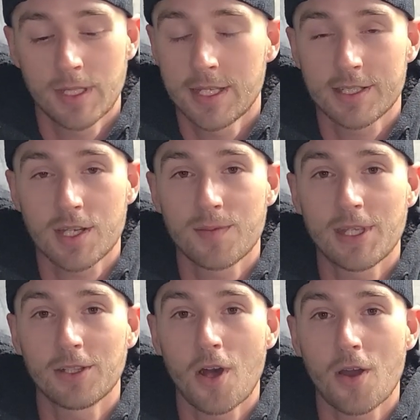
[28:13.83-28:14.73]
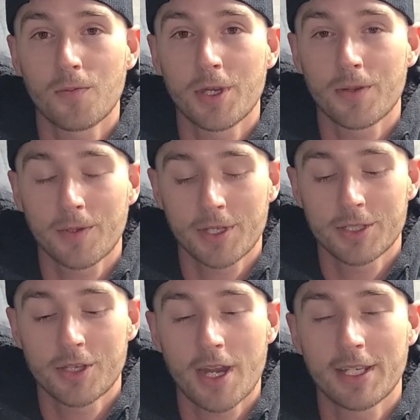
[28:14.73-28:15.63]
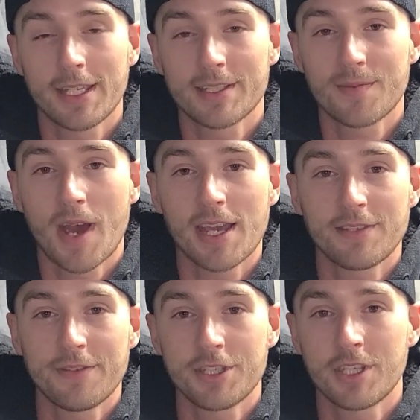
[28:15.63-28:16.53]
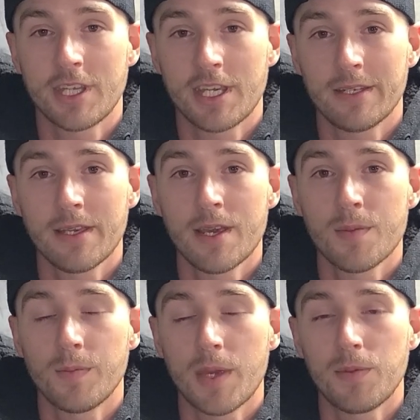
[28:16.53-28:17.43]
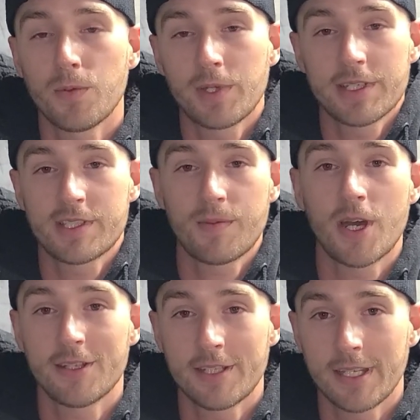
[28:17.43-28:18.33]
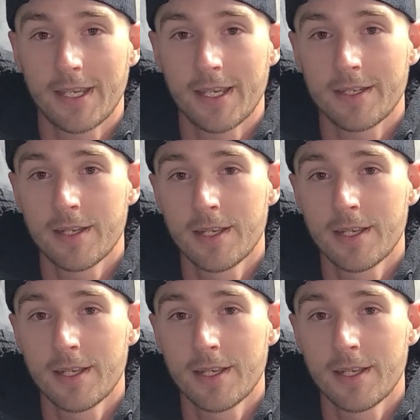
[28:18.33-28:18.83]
It's gonna be a long winter. We're gonna try to get some ice fishing in. Maybe we'll get some hunting in.